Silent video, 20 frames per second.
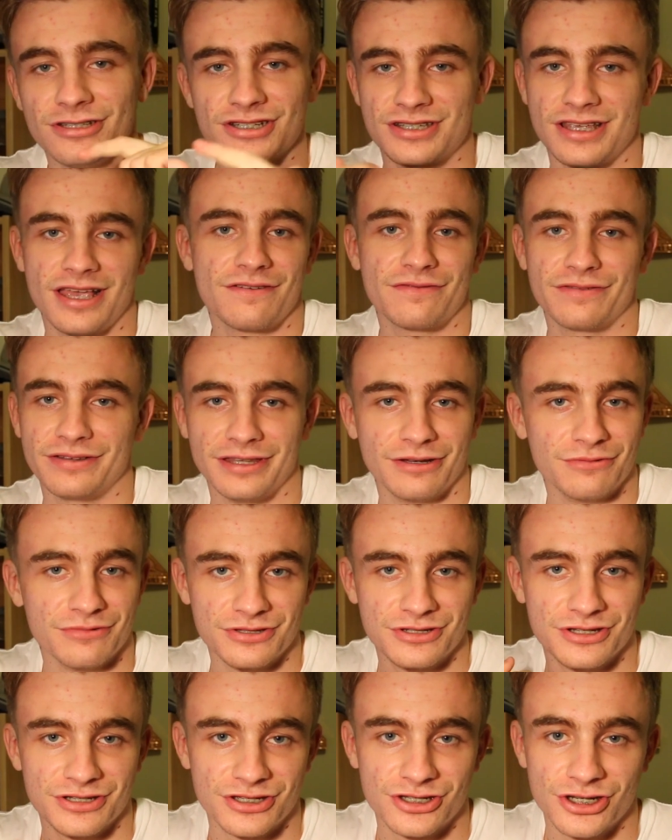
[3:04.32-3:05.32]
just everything
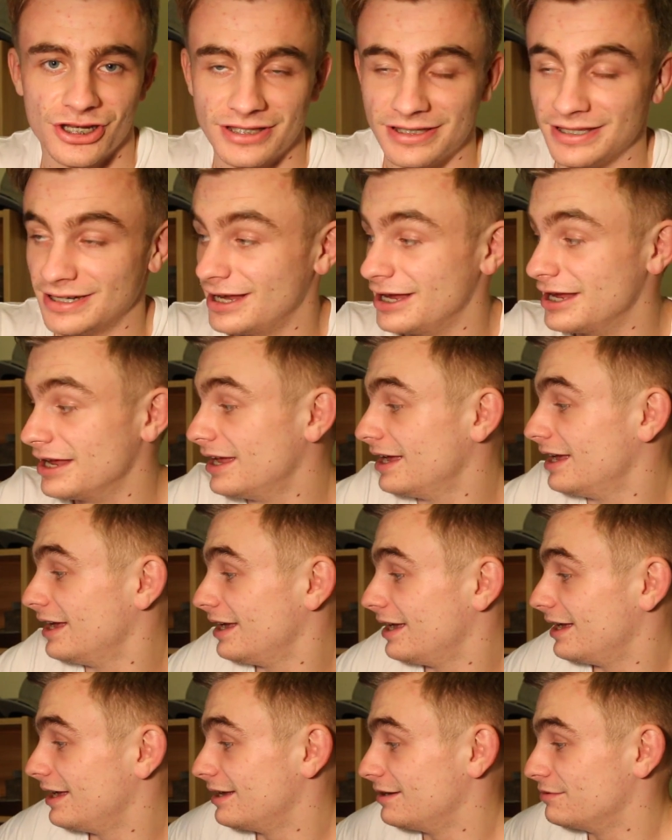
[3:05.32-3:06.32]
was just shit today.
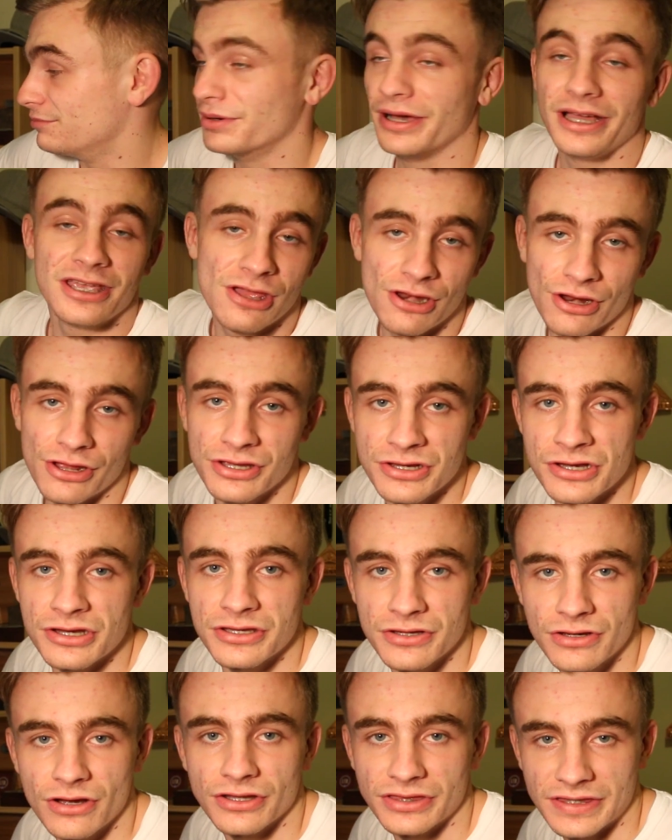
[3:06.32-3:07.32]
But, you know,
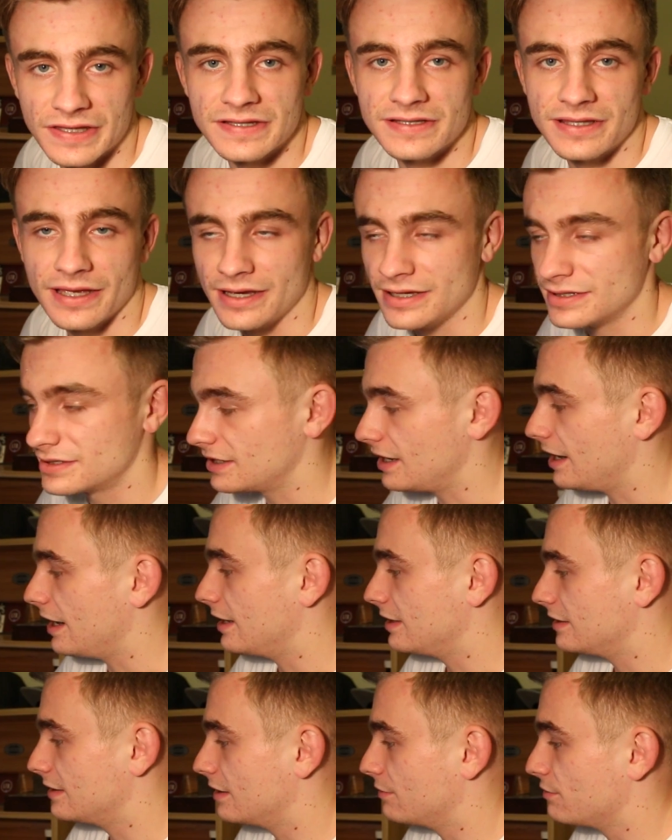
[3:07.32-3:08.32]
you got these days,
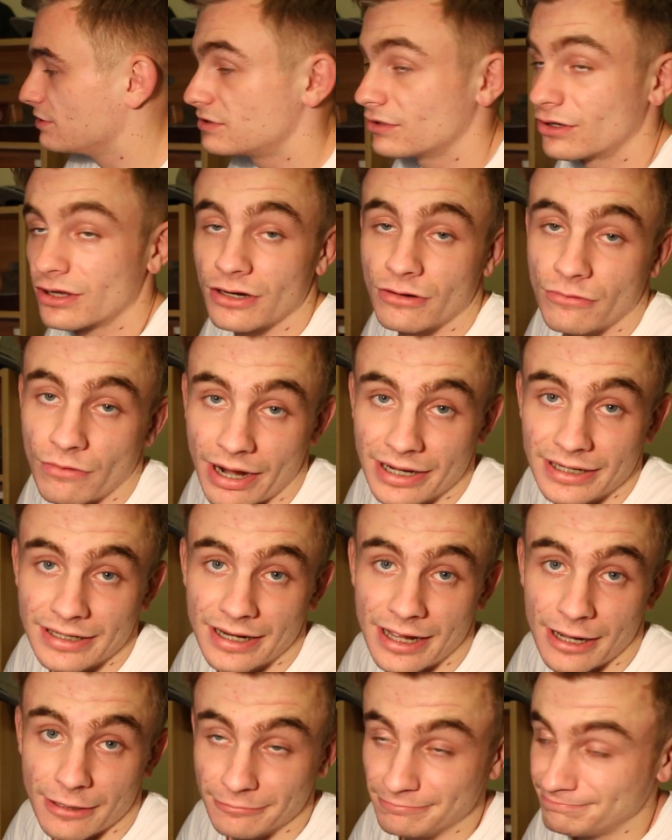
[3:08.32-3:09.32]
and we still got to grind it
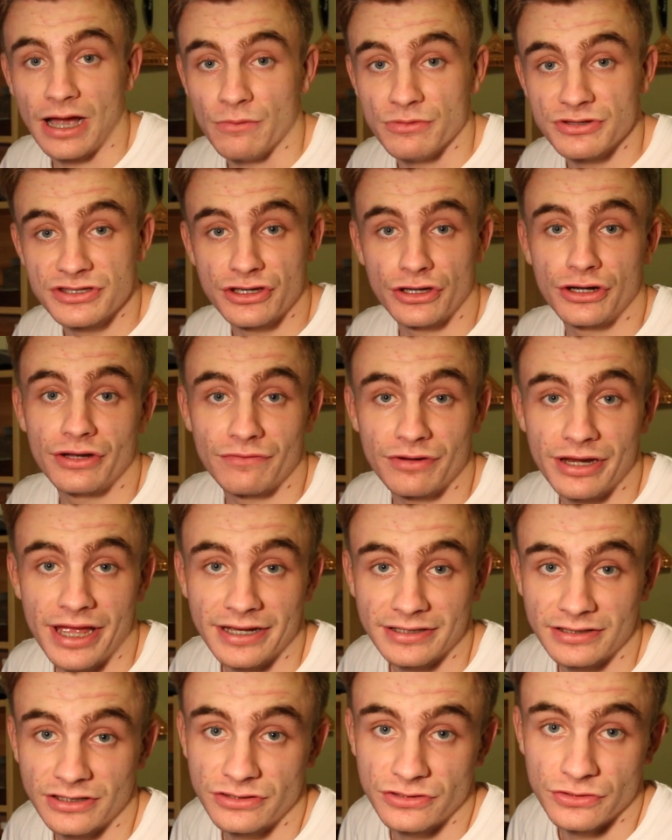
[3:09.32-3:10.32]
out. I was going to
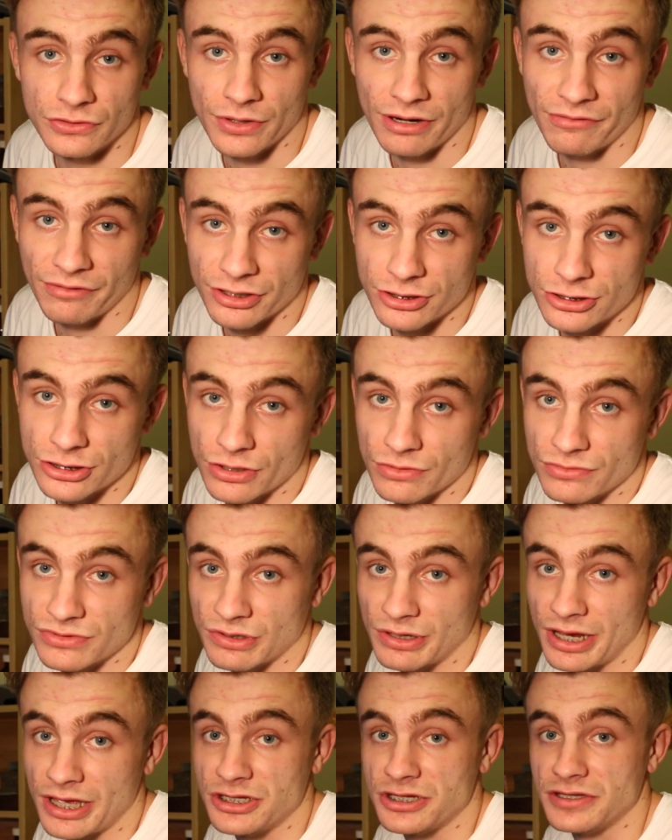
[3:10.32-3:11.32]
react to Eric Jones
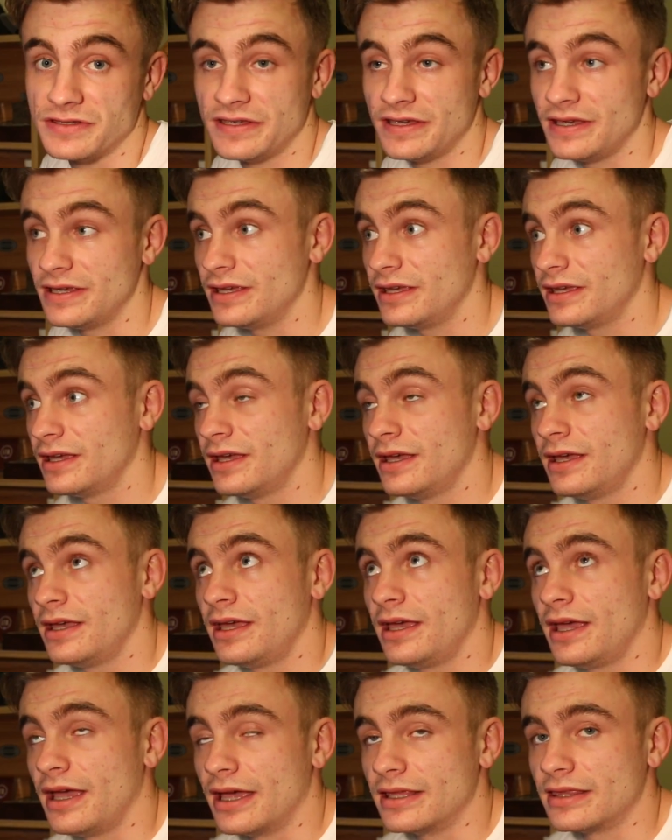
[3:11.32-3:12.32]
on AGT,
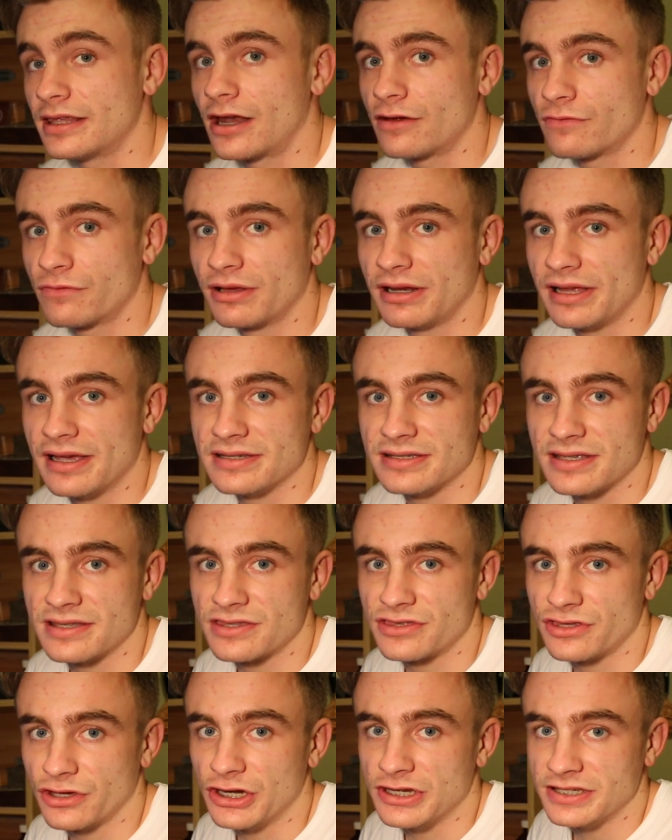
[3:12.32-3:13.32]
and then I realized it's
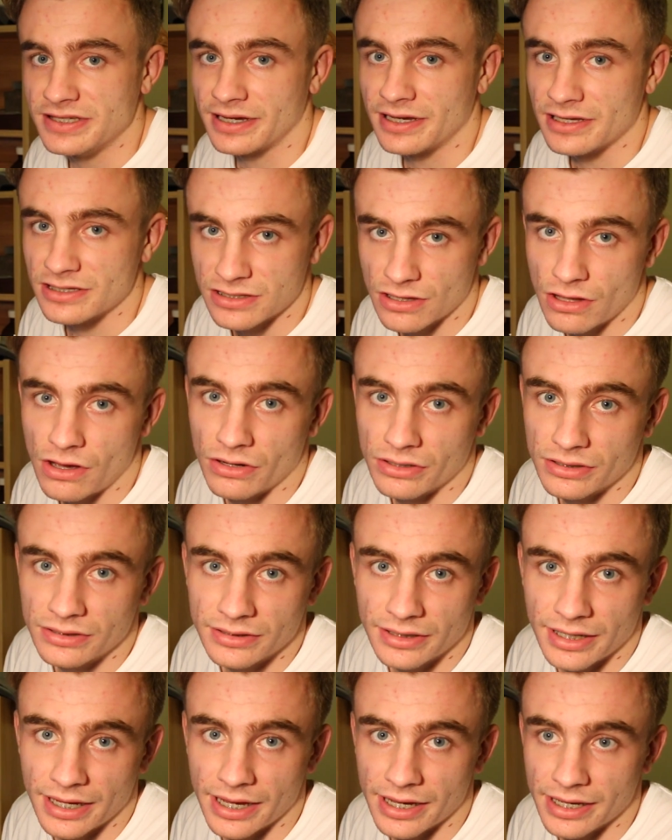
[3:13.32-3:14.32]
30 seconds long,
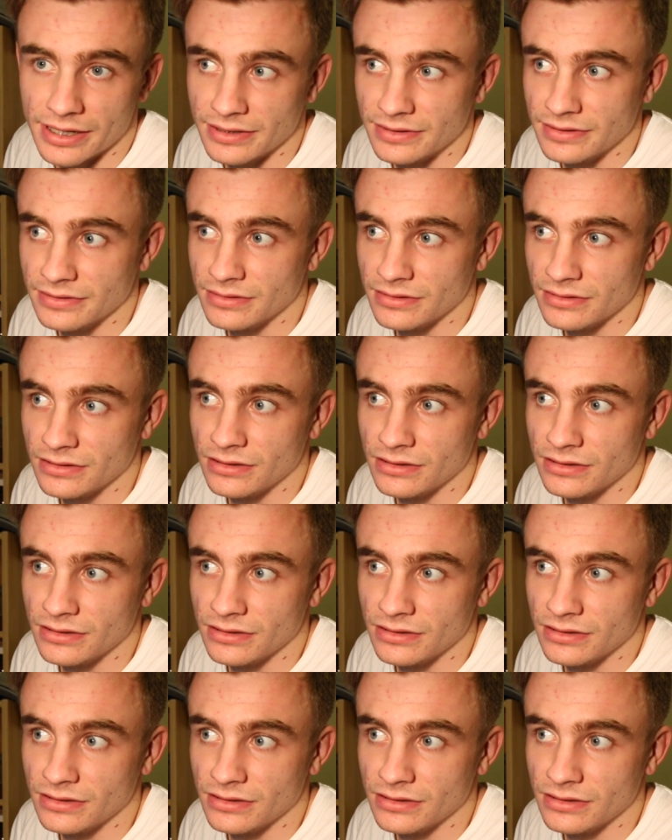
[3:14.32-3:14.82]
and